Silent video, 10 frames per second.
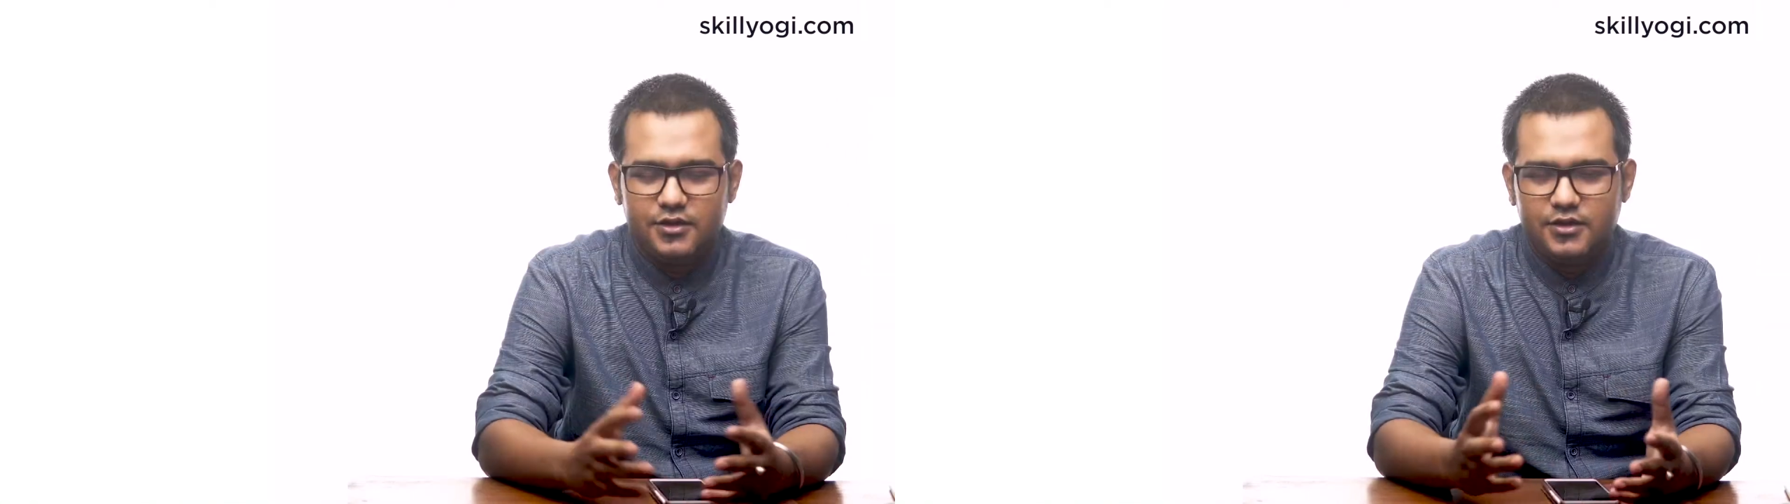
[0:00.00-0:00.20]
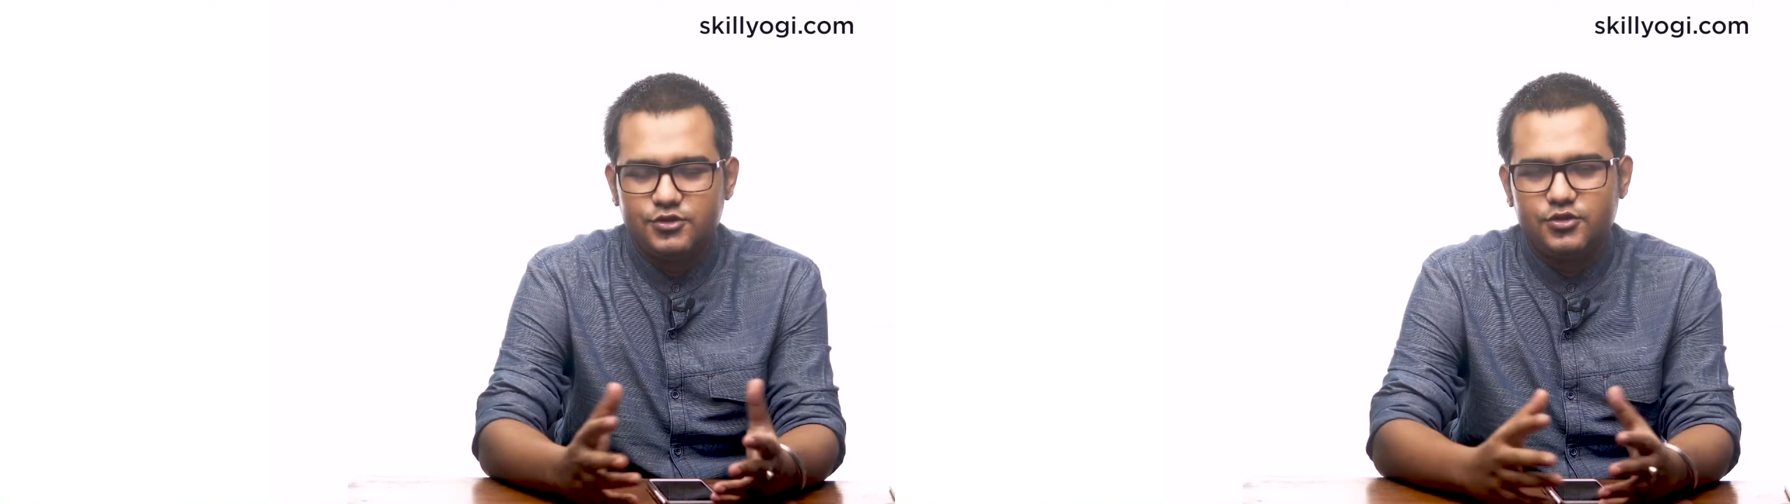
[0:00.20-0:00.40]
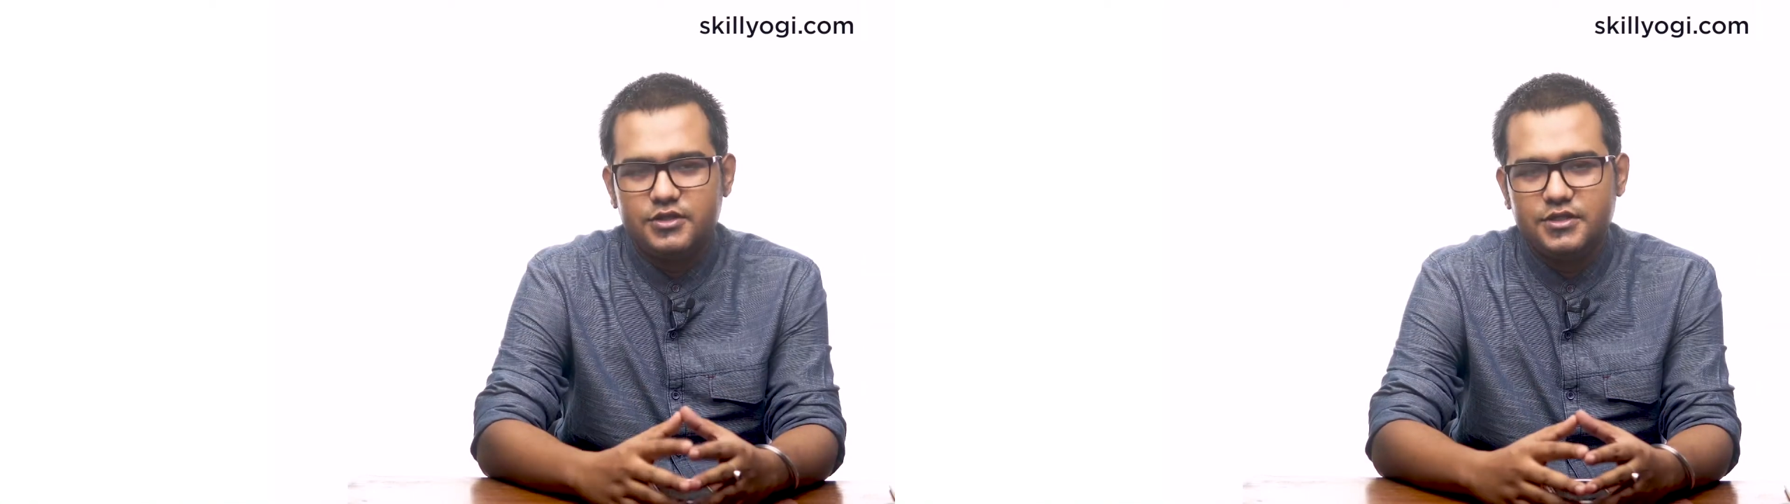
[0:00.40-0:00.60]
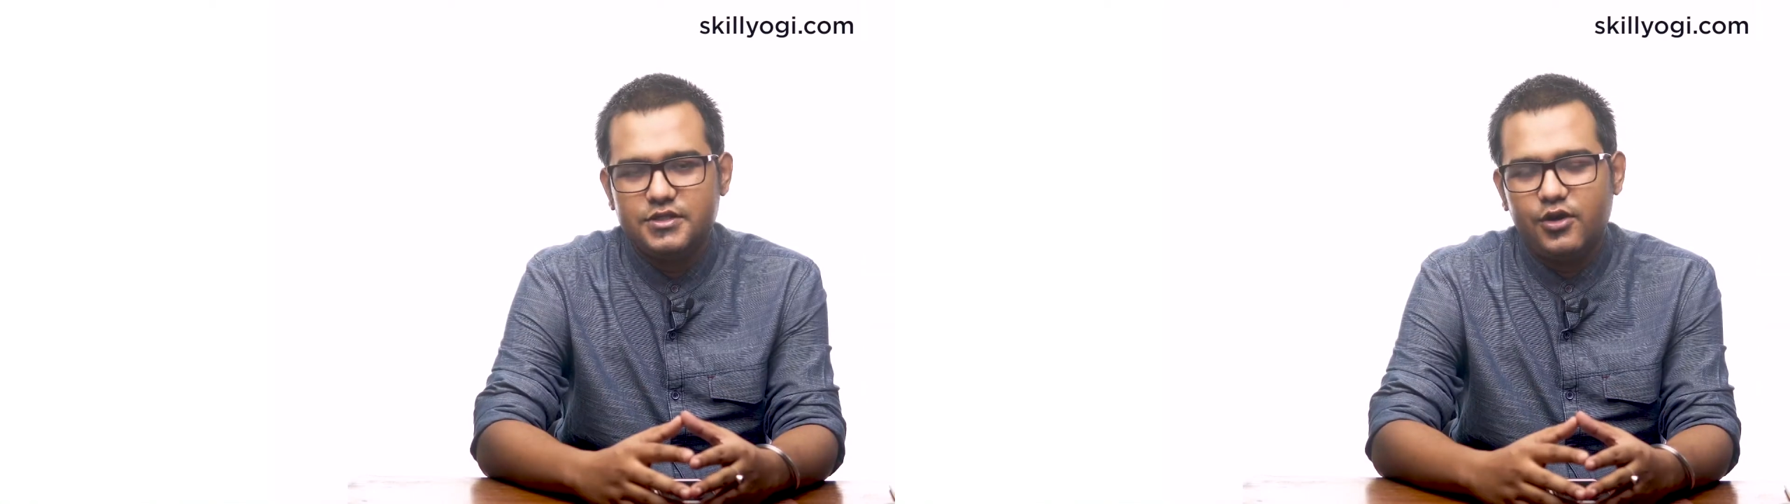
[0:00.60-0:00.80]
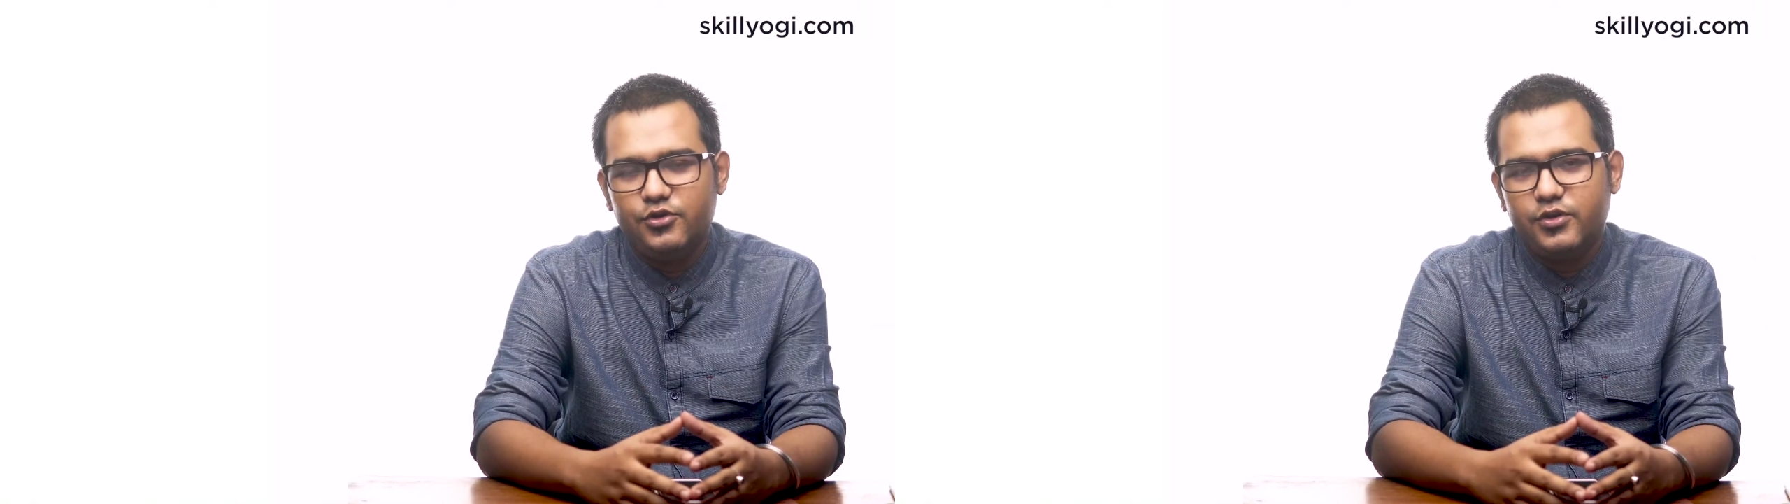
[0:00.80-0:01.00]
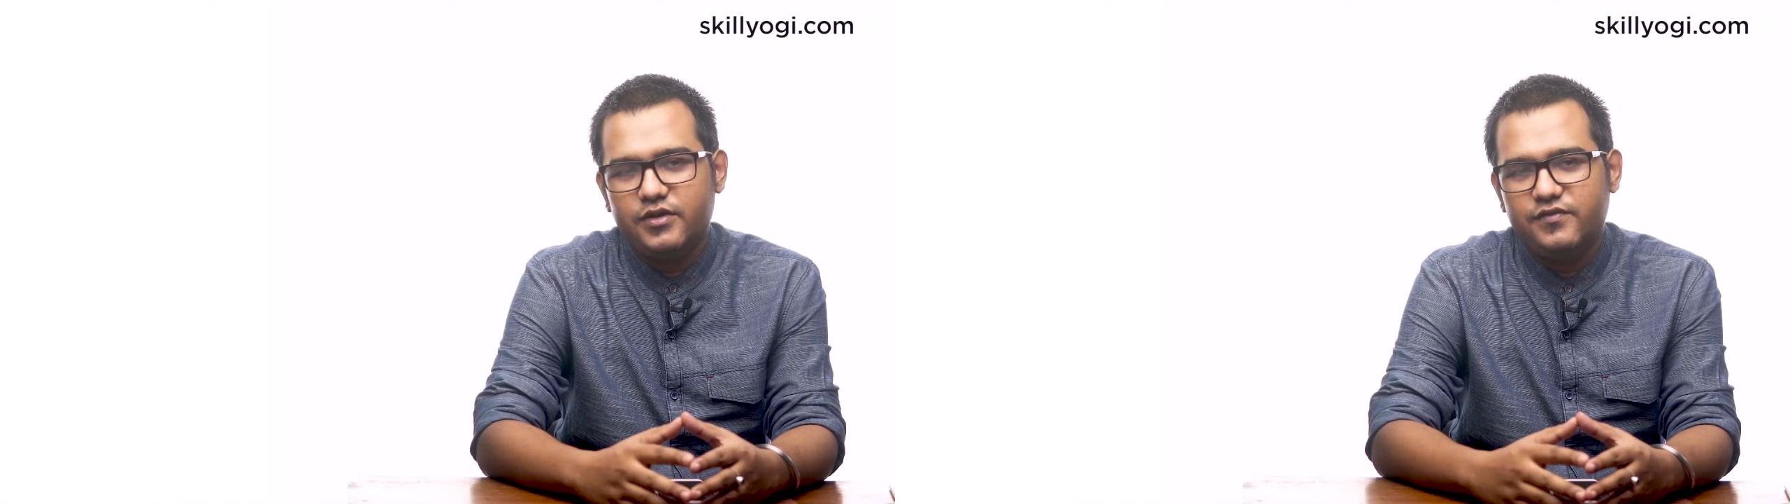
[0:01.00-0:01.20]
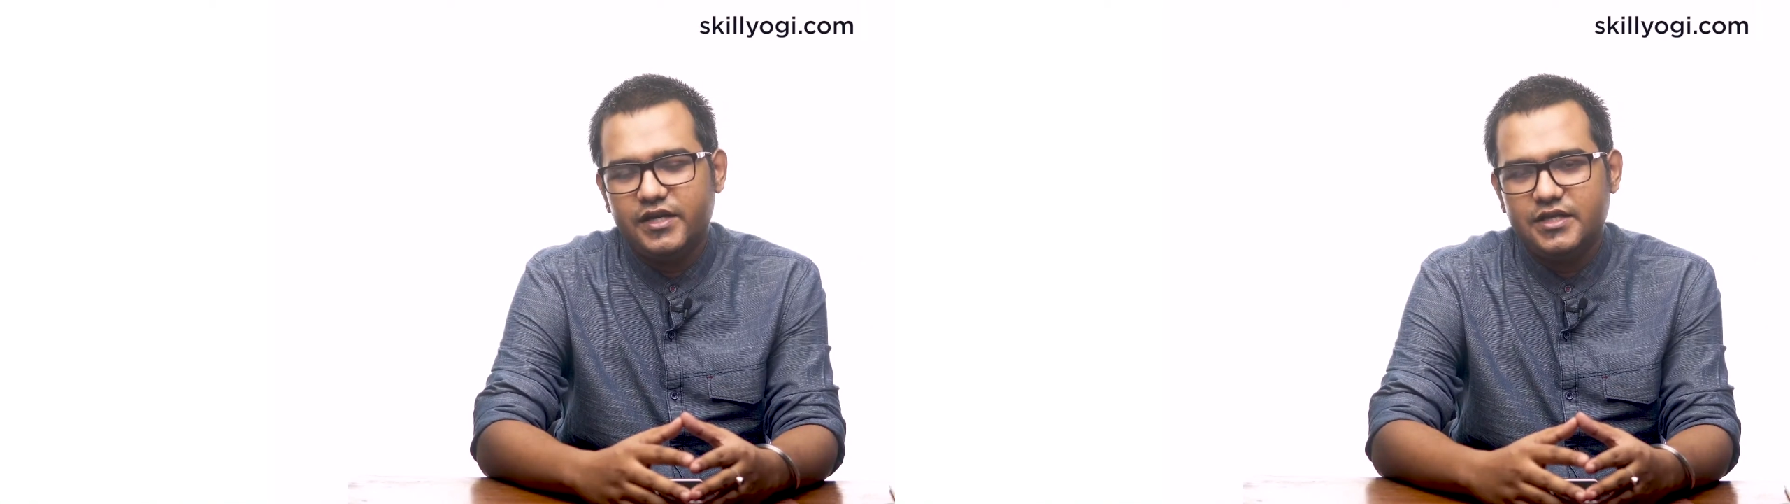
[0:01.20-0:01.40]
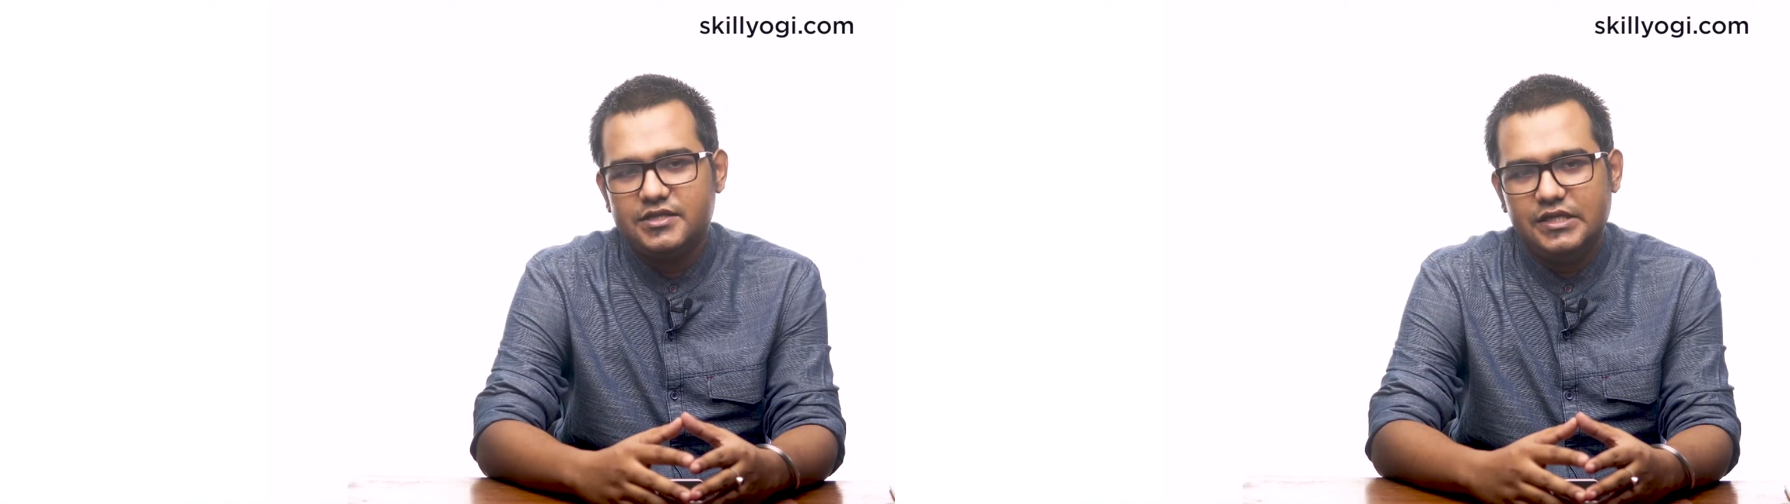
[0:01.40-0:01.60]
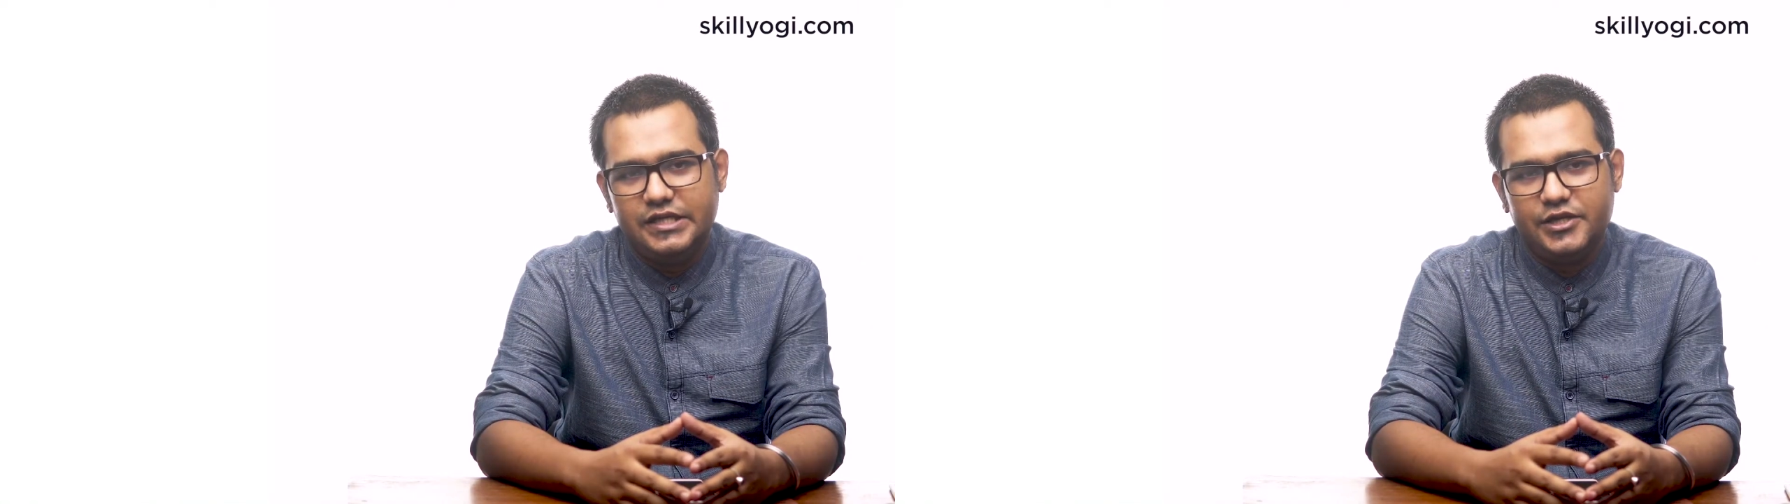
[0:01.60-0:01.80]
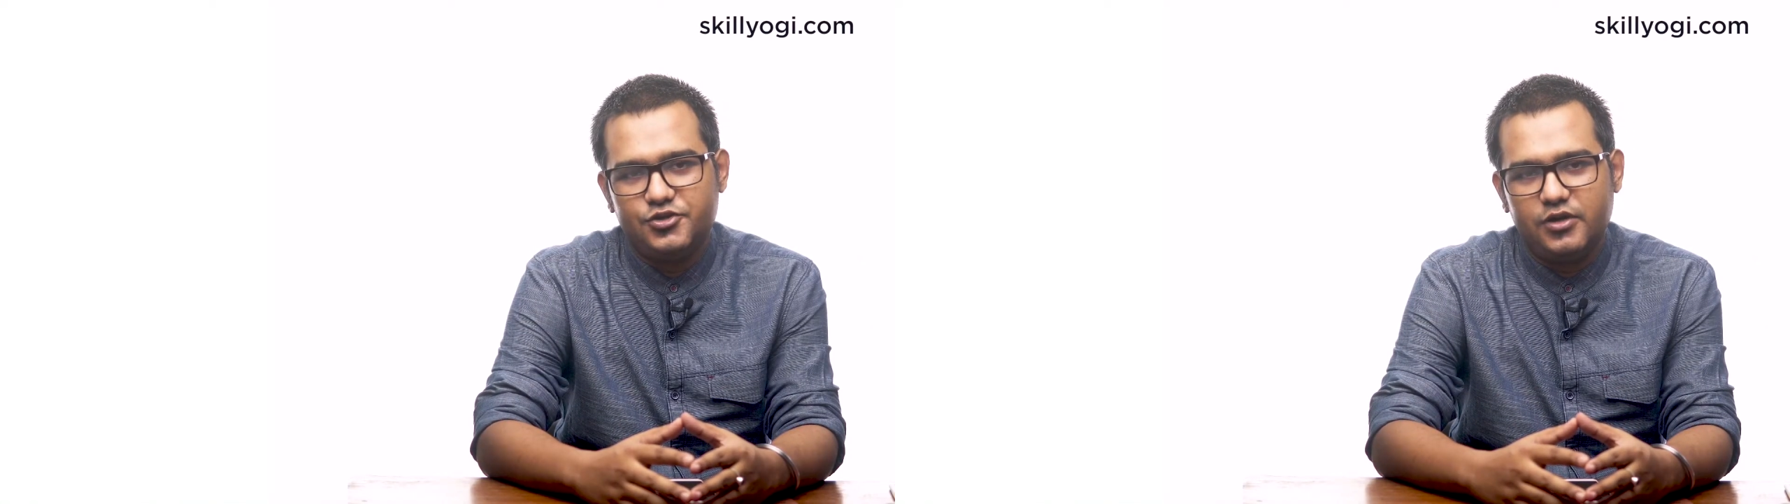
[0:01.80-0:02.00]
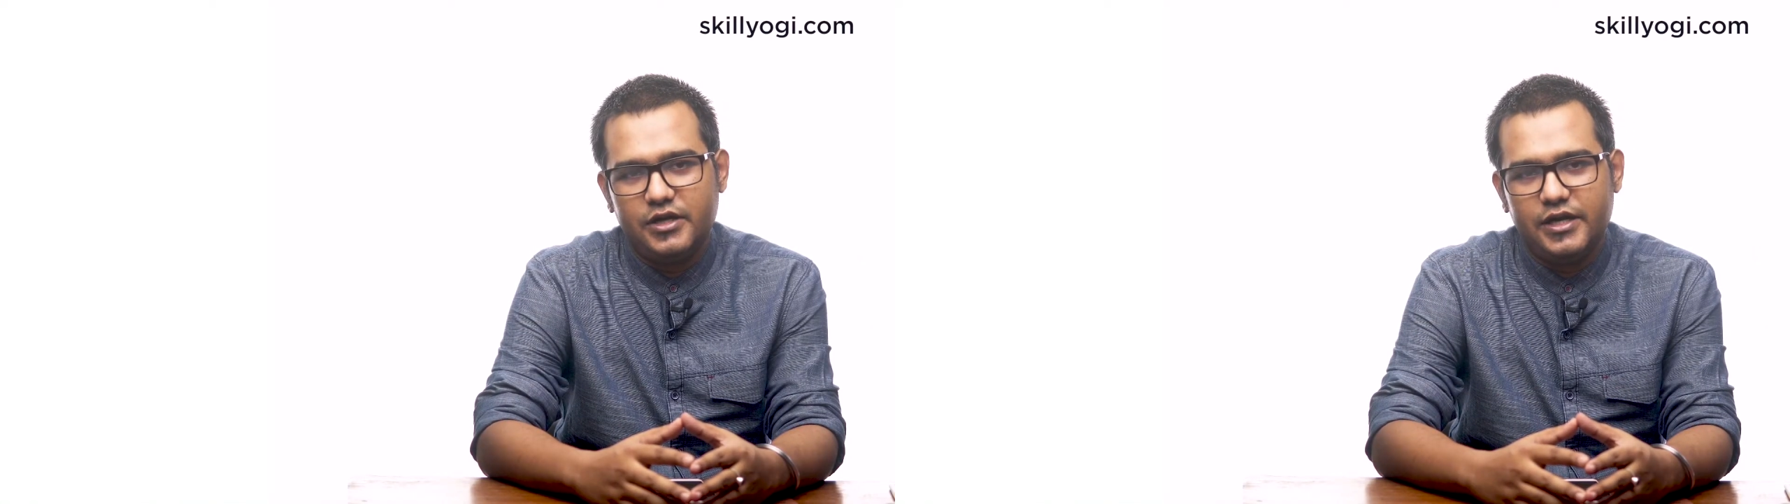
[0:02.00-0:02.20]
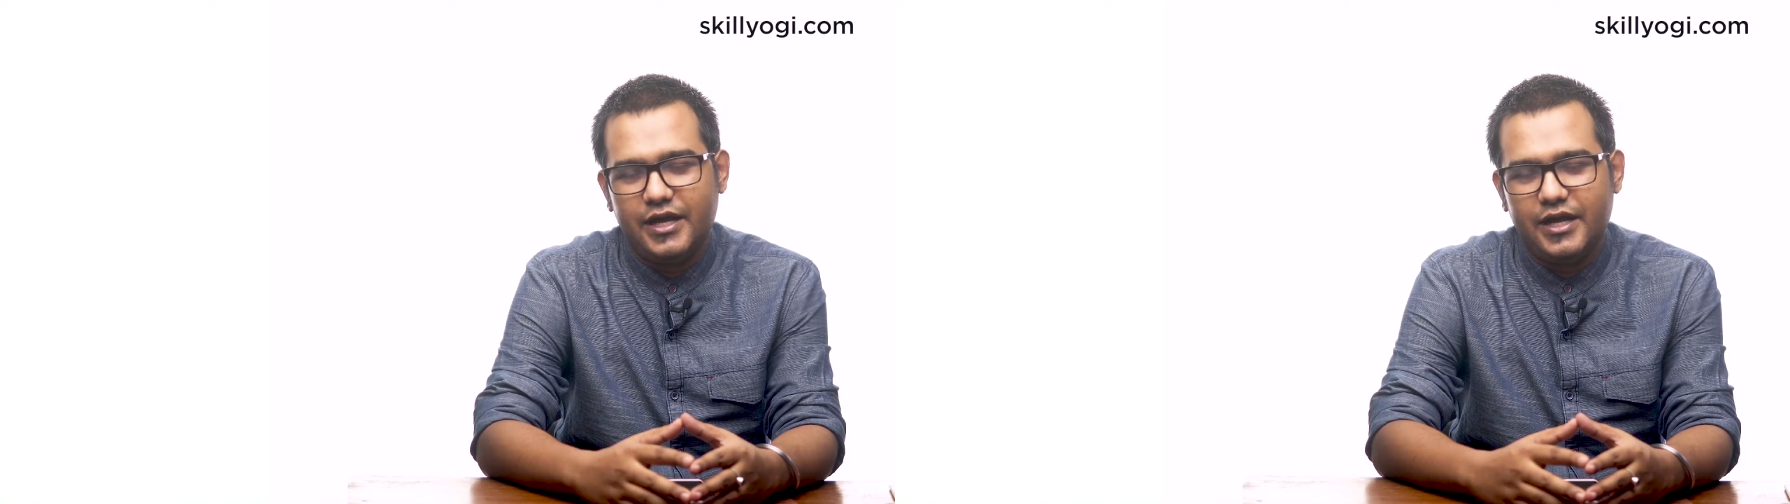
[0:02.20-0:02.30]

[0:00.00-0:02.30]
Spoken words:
So this is how you can very easily teach online,